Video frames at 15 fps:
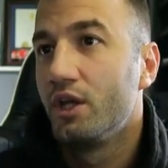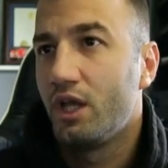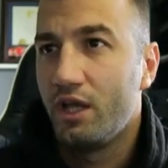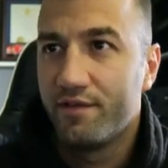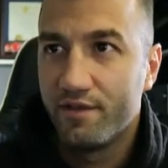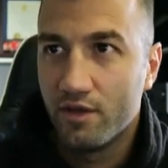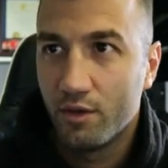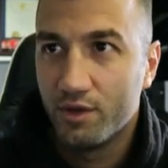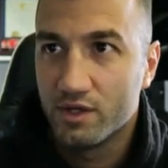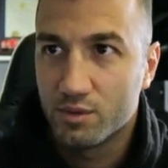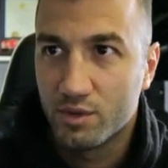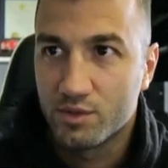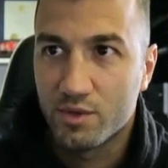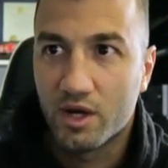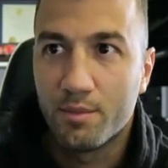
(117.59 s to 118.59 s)
even though this
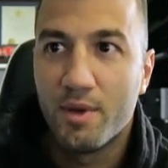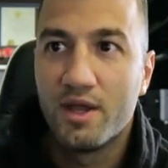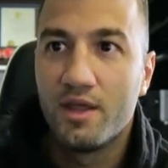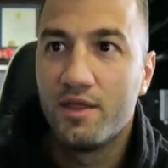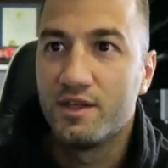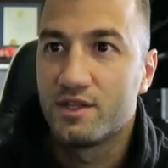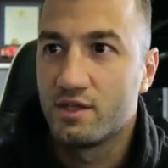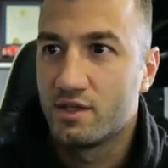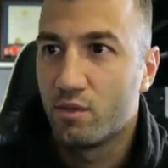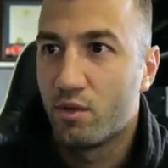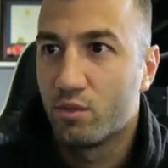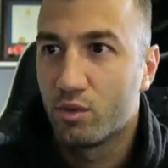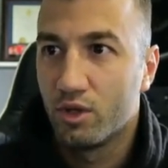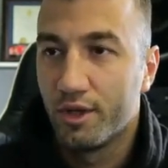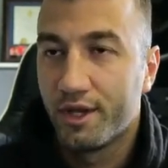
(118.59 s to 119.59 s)
one's recommended, this is the
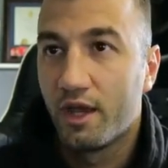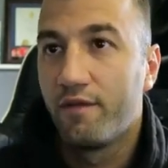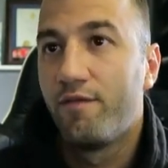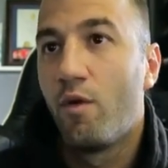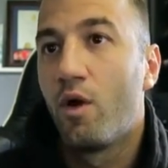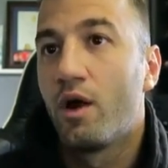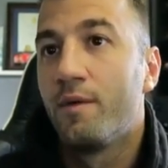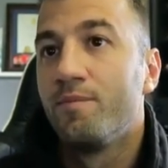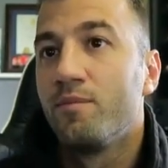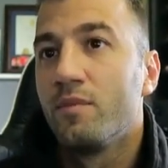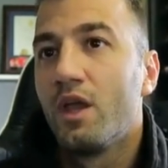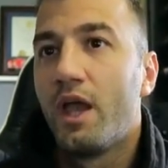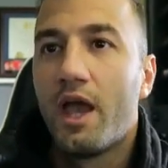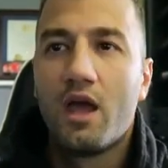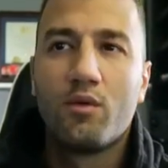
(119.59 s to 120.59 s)
one we're looking for.
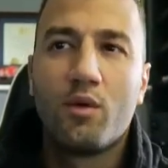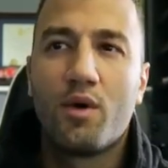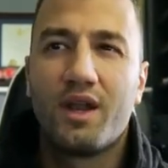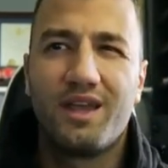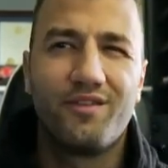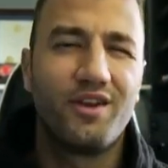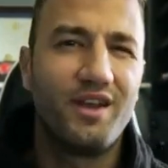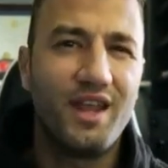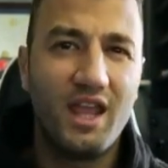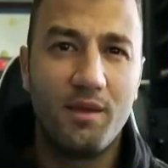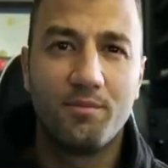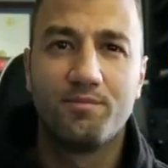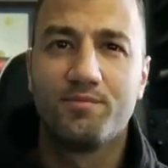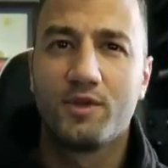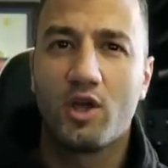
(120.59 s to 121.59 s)
And we want to give it a name,